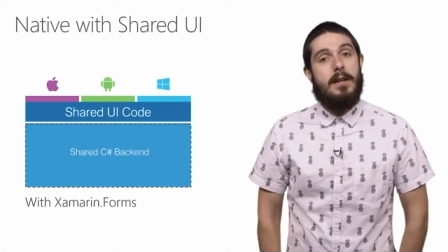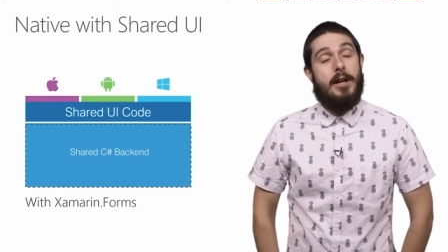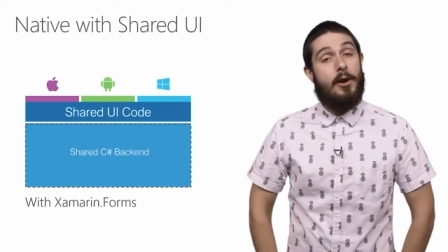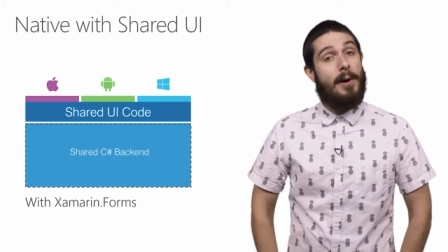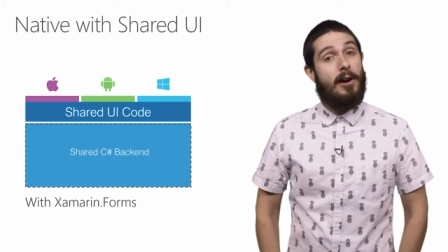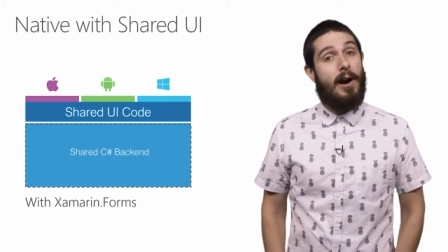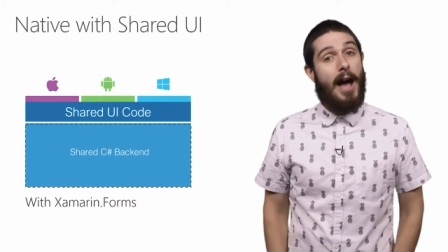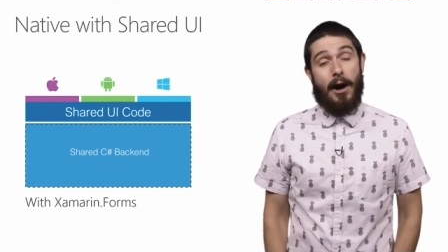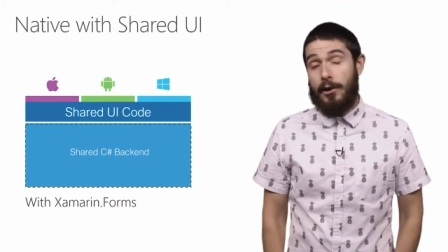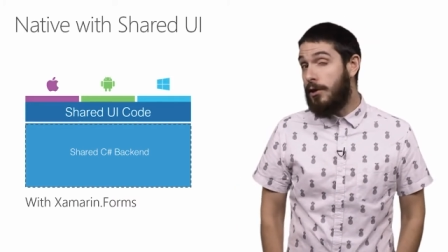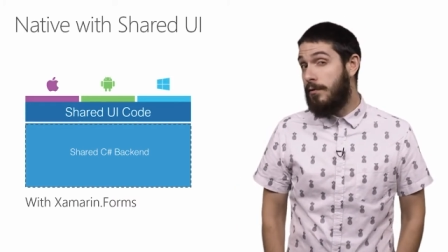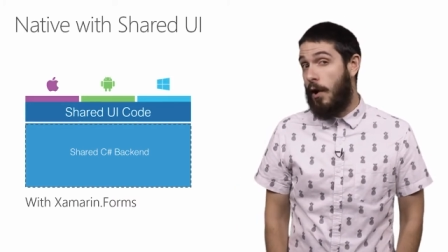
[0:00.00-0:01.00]
Now, no matter
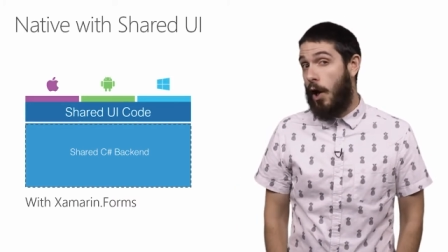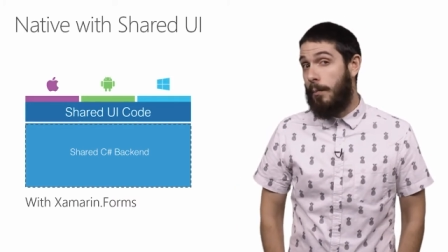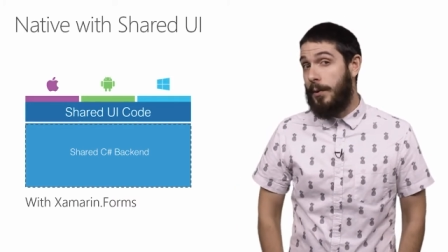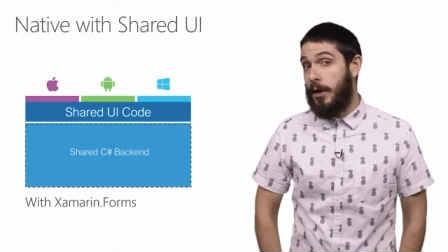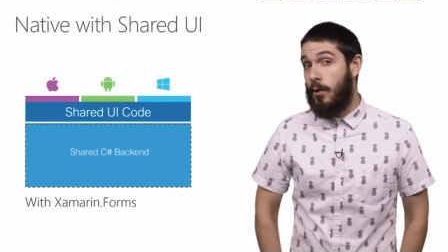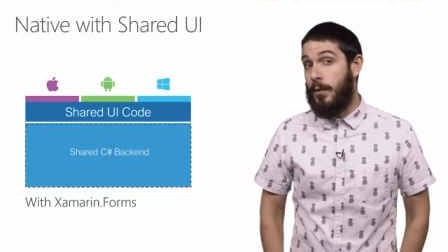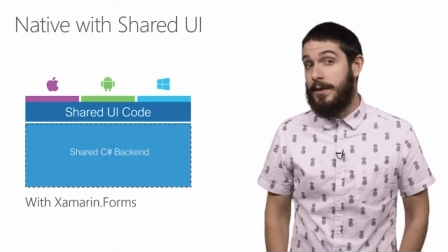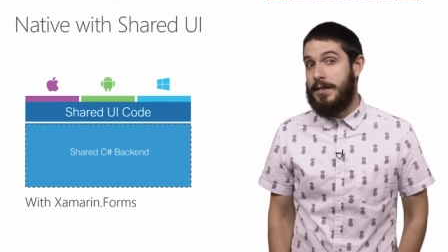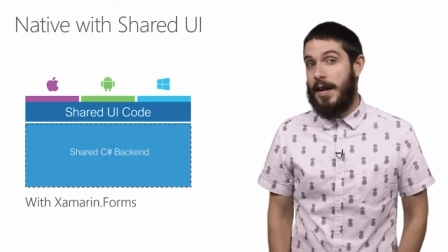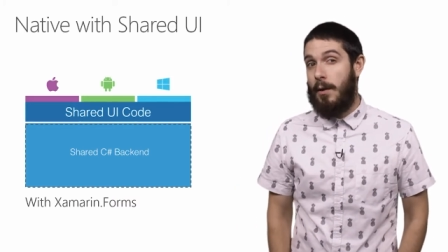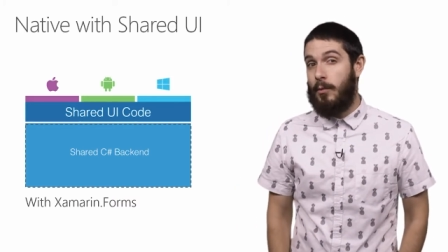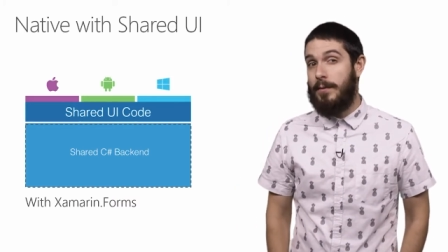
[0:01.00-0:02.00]
how you're developing, with
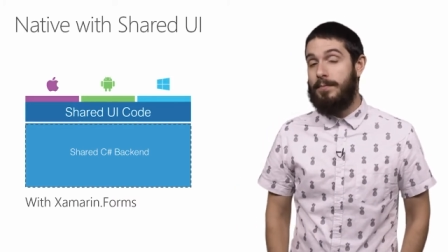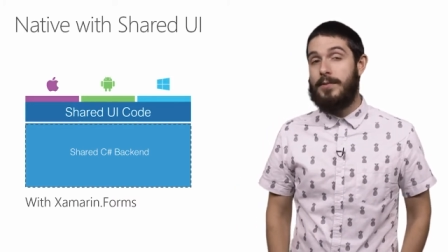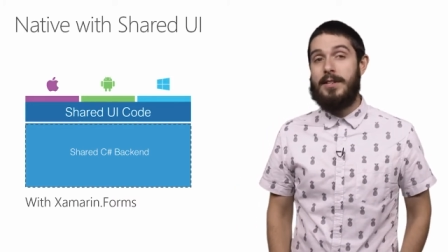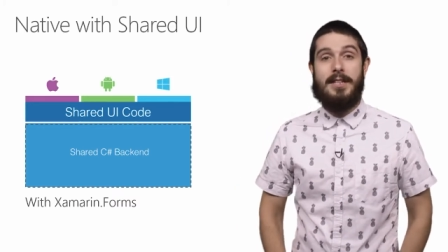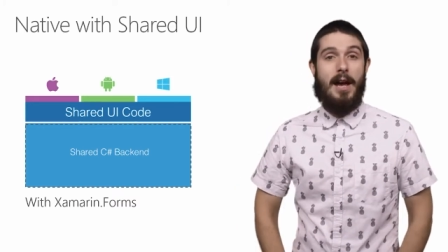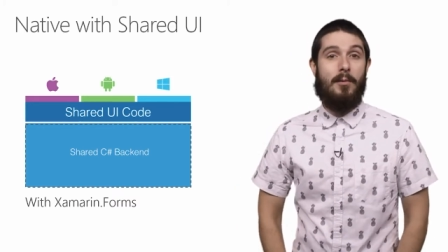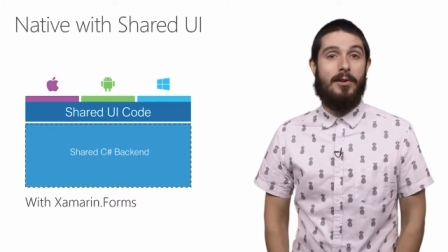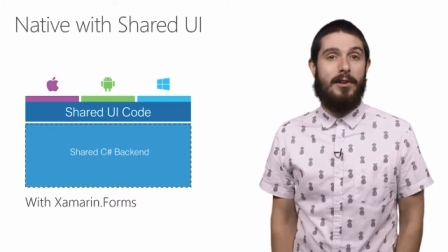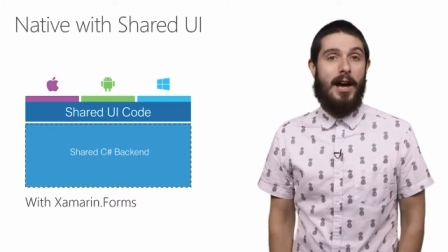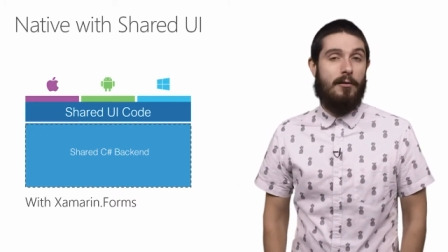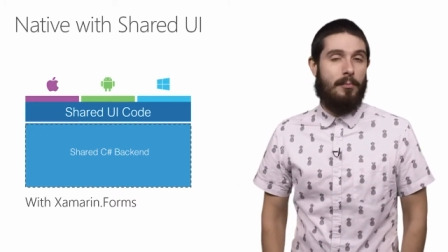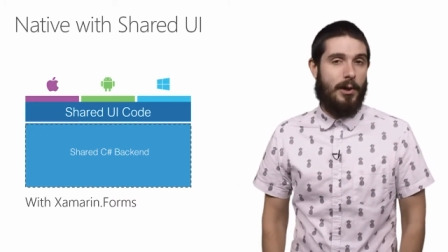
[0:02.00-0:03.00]
Xamarin, the Xamarin
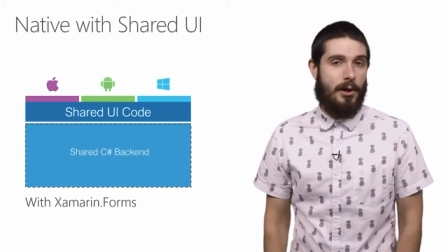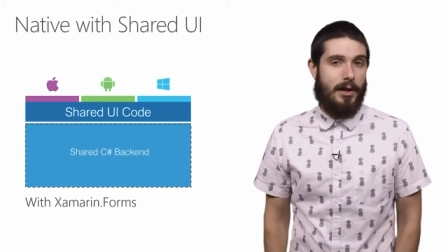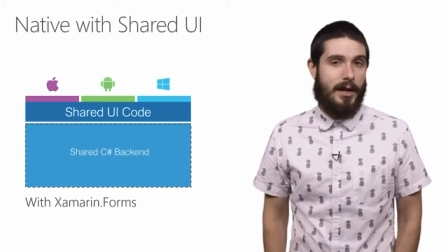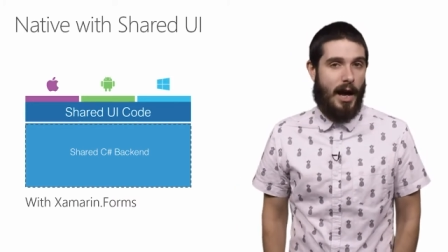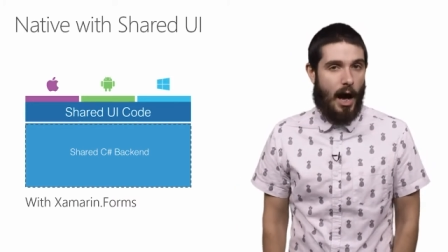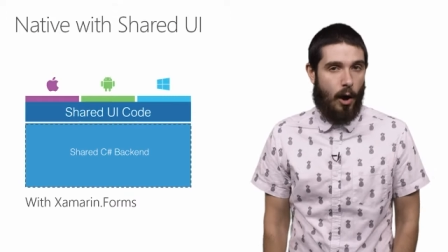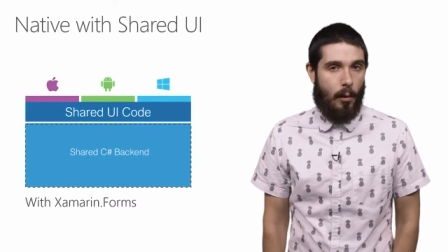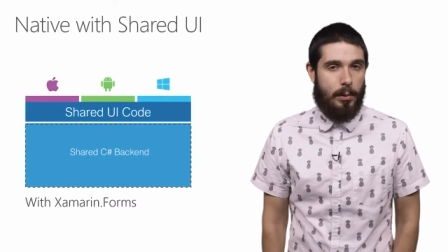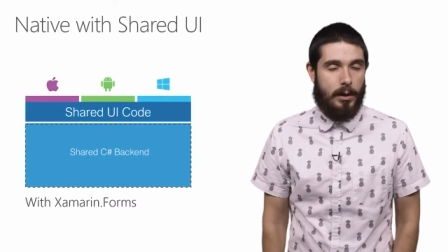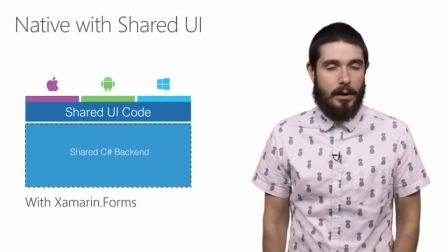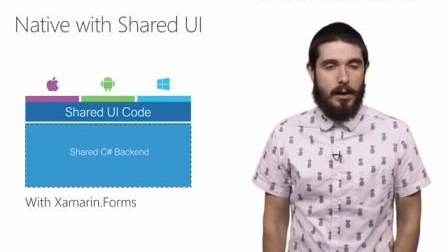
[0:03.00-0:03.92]
Live Player can help.